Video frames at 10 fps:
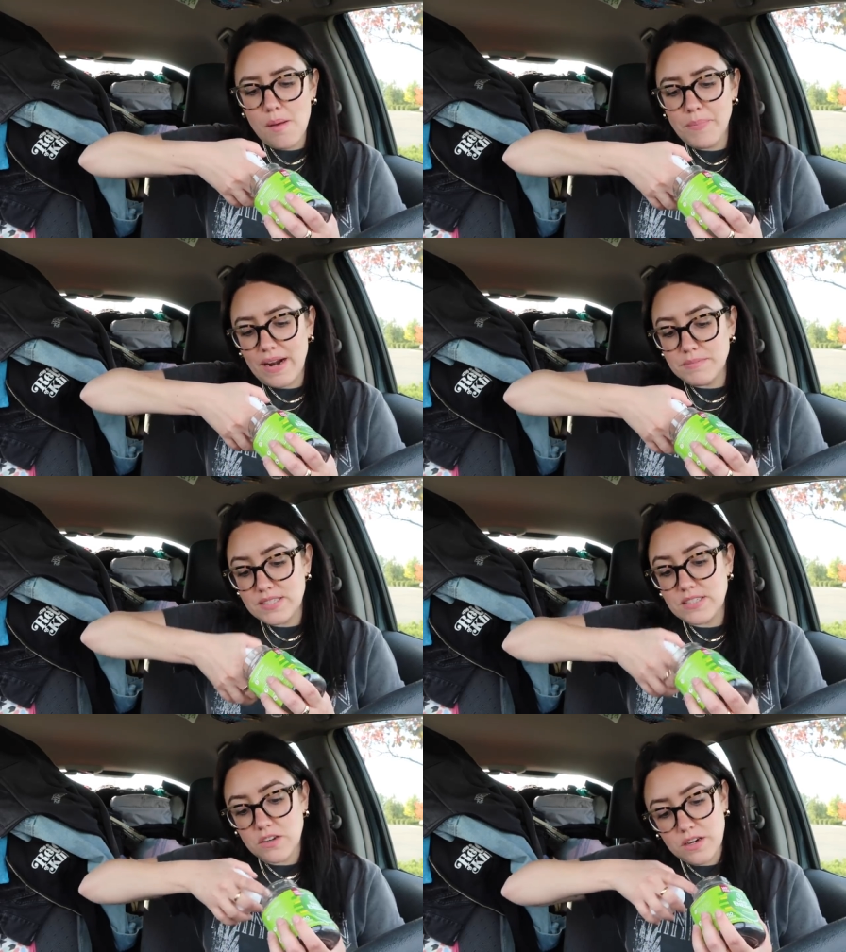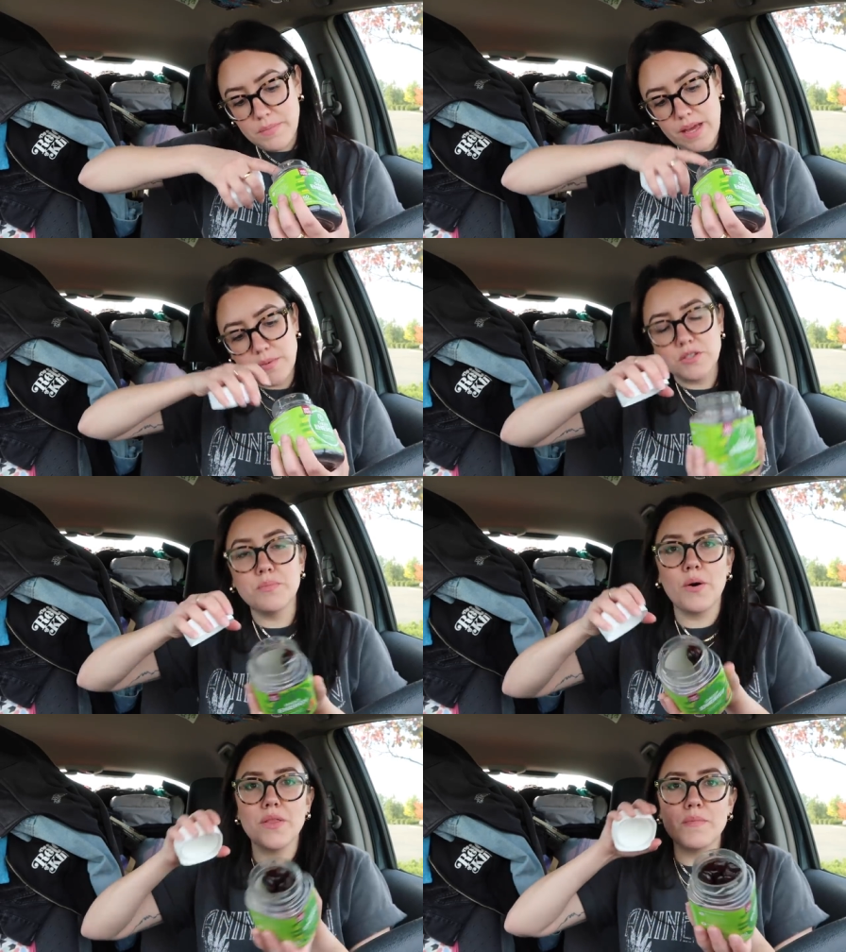but I'm still gonna be able to
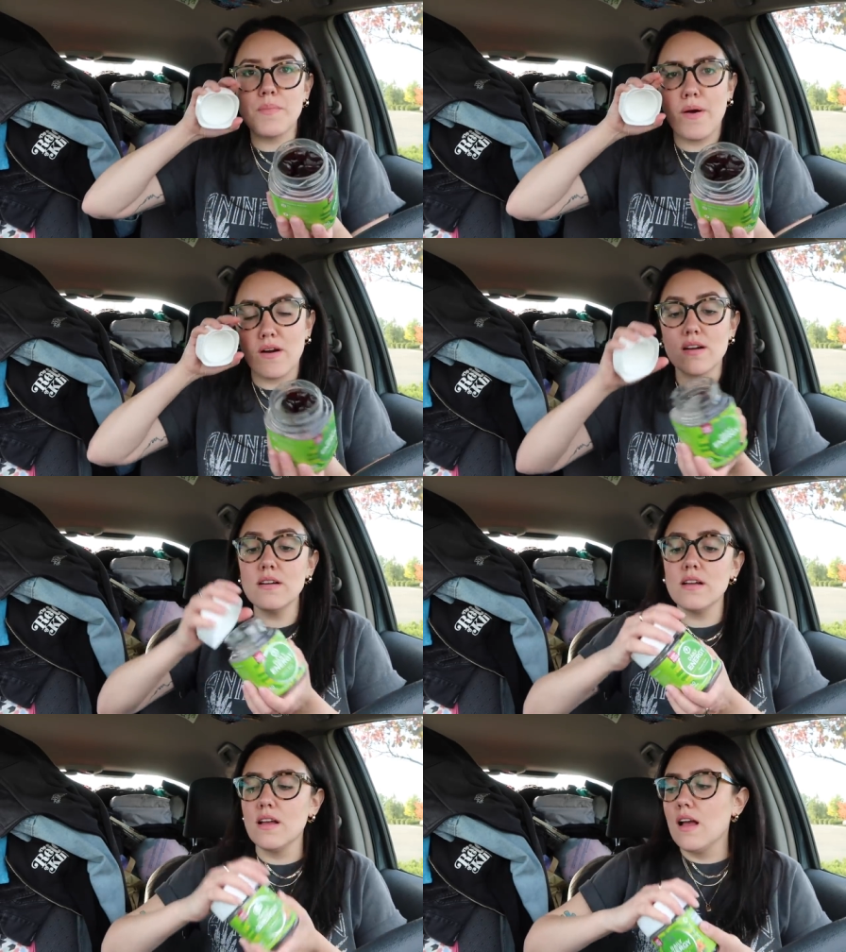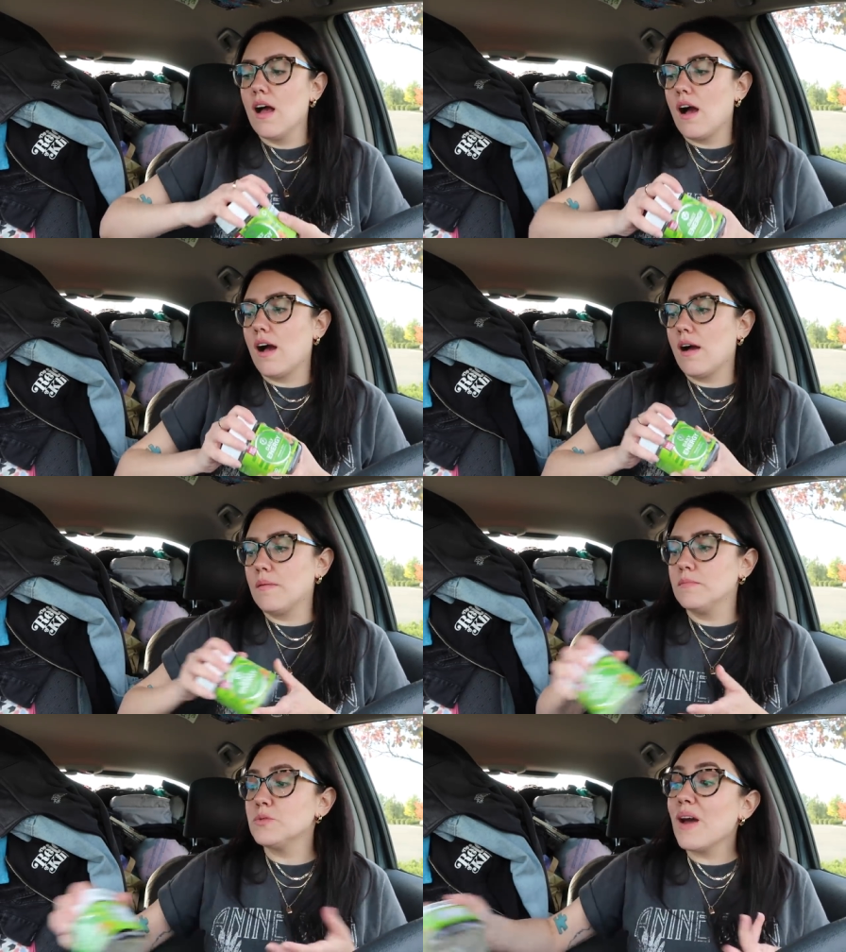pull them apart.
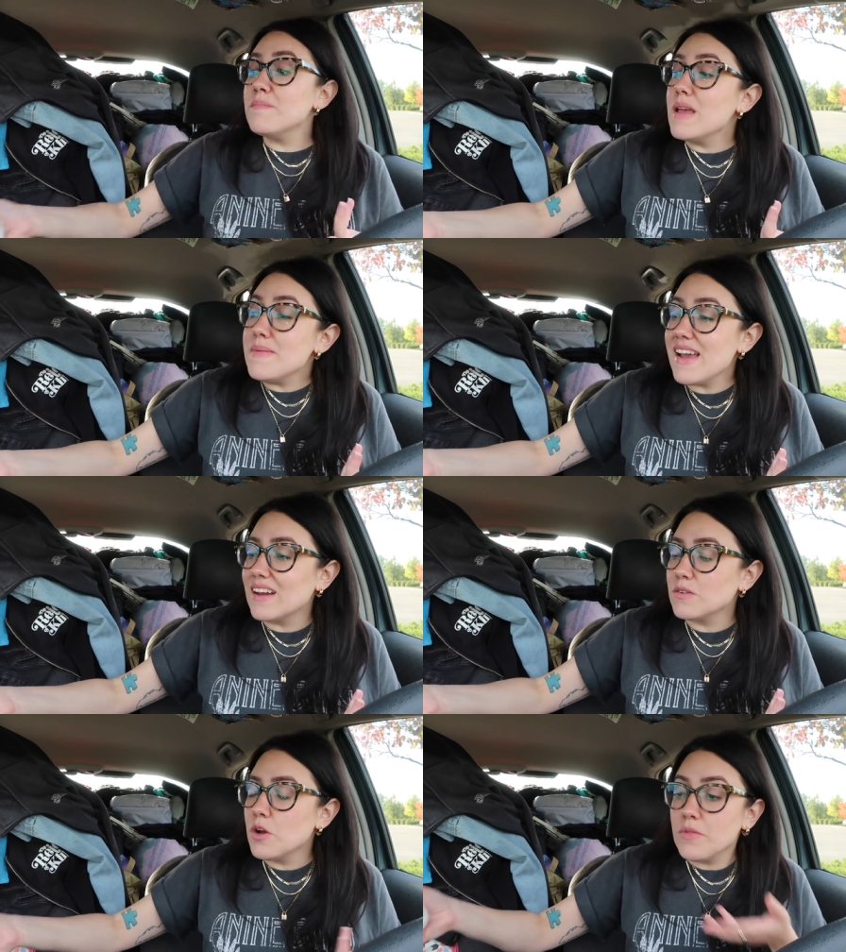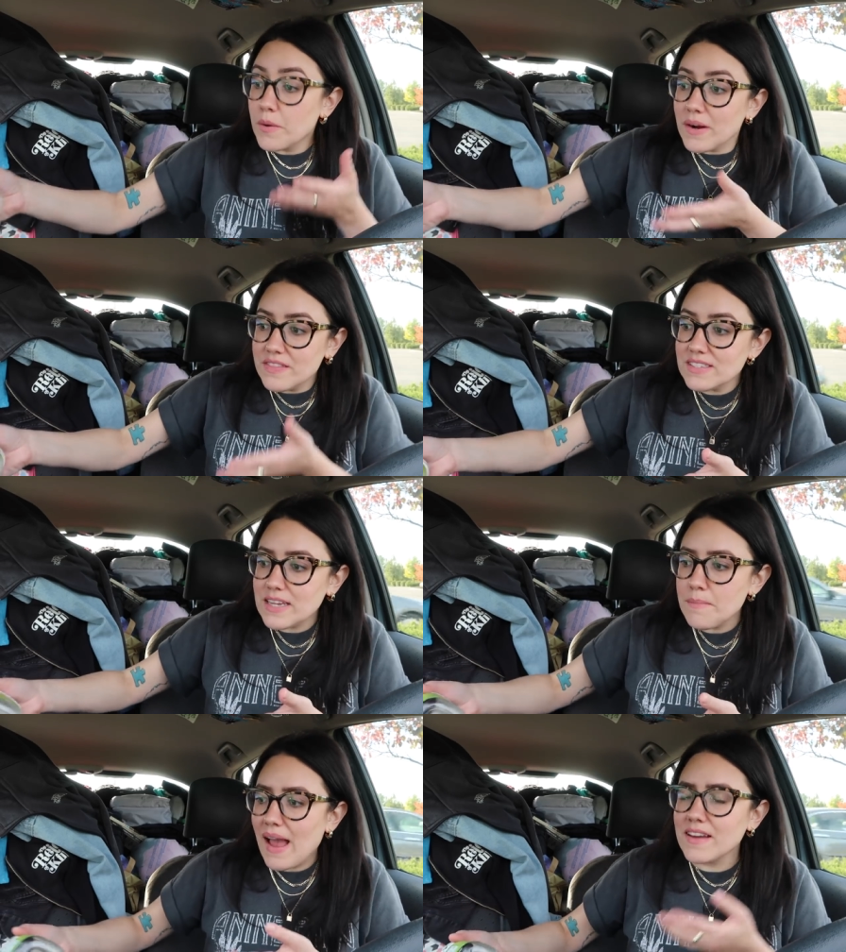I don't know. They were in the
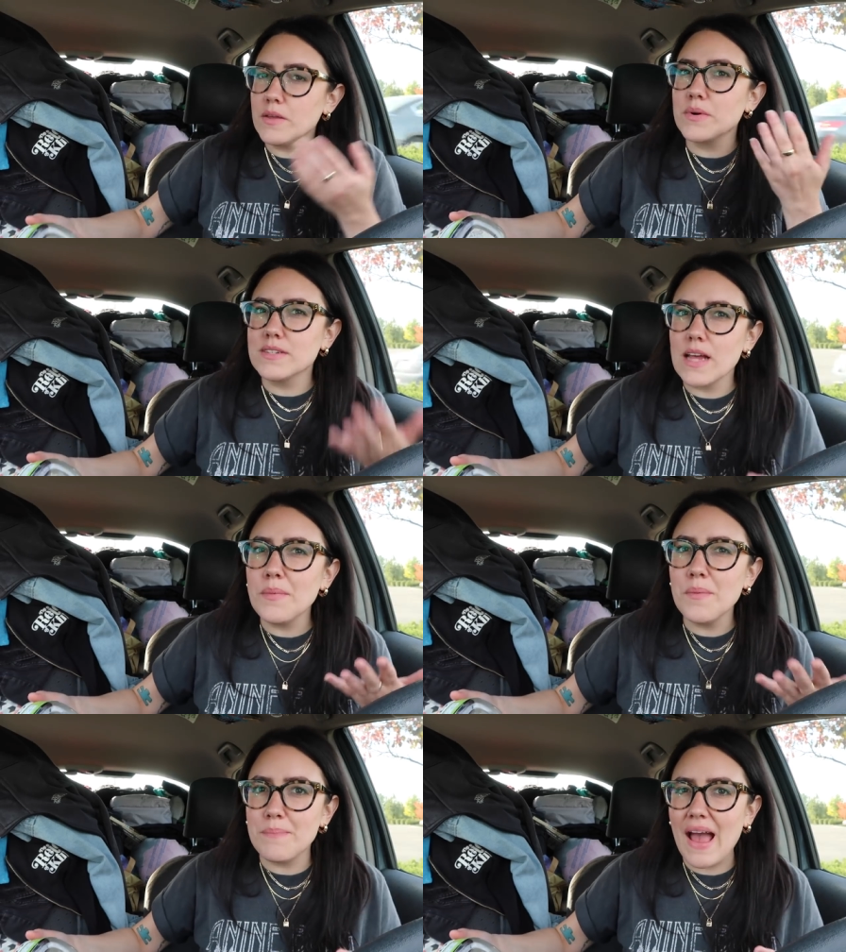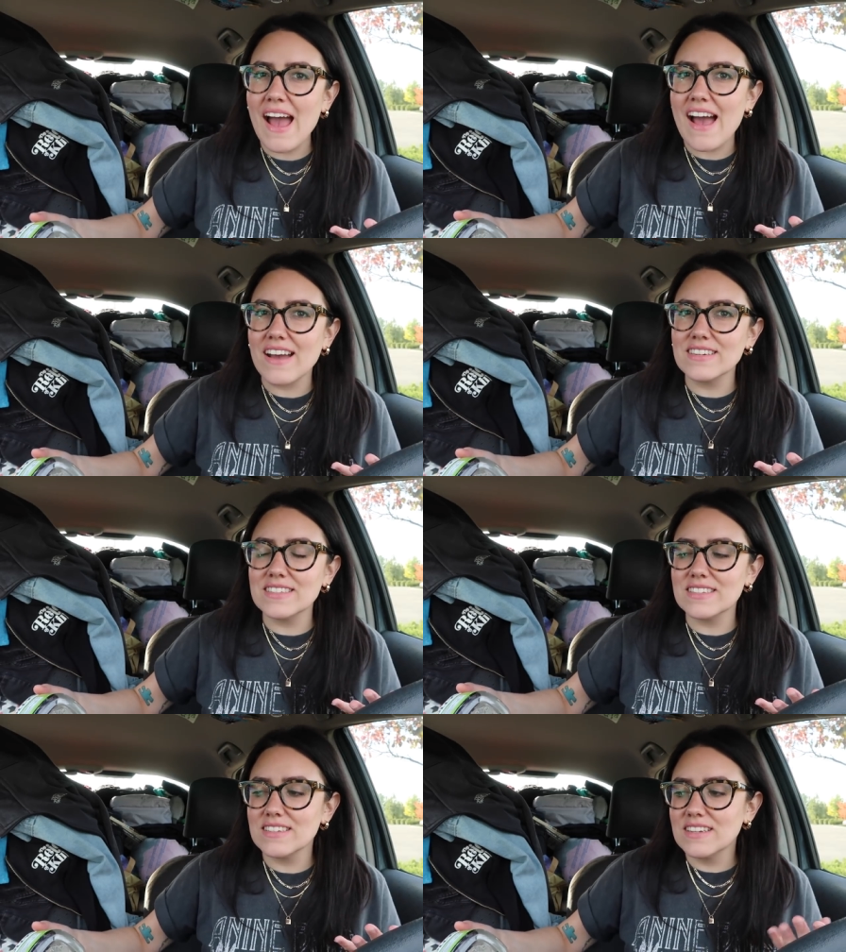same bag and they were double
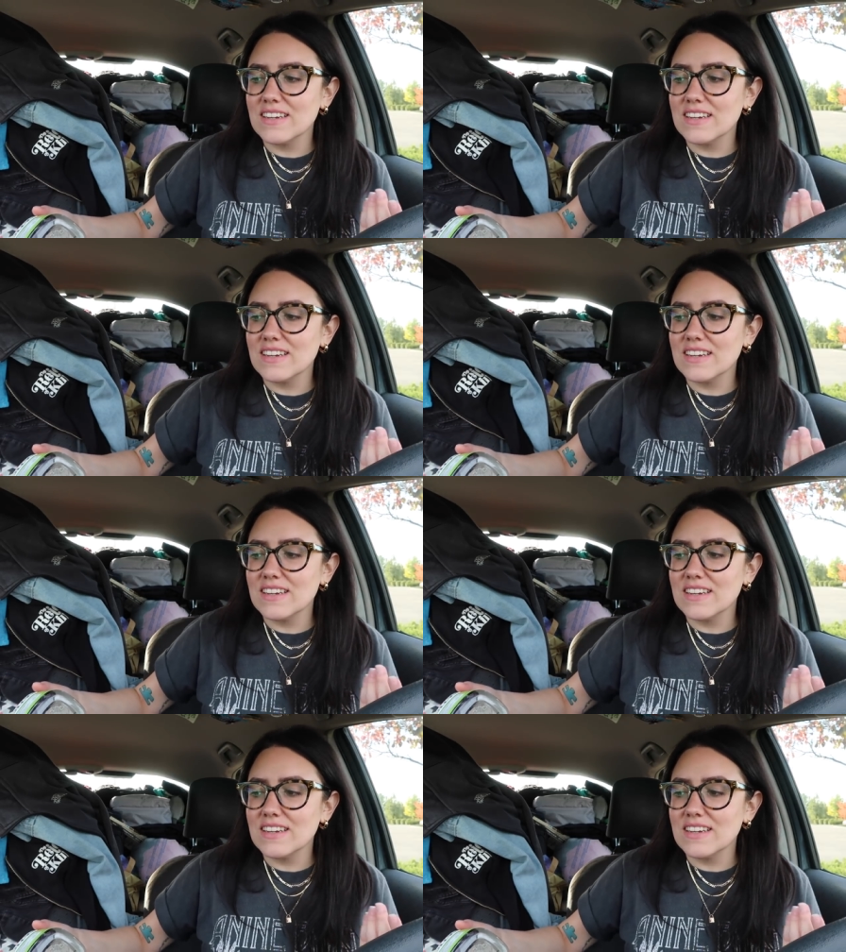bagged.